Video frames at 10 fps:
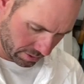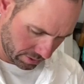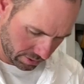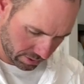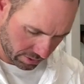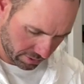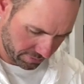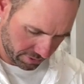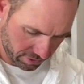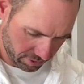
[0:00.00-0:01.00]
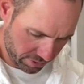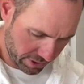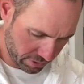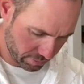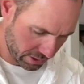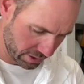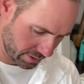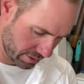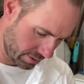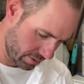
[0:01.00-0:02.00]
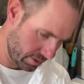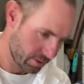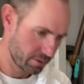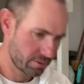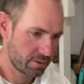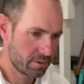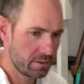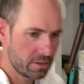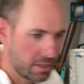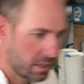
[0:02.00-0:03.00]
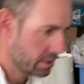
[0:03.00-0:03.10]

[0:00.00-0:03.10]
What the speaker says: This stuff is 3:1, so it's dead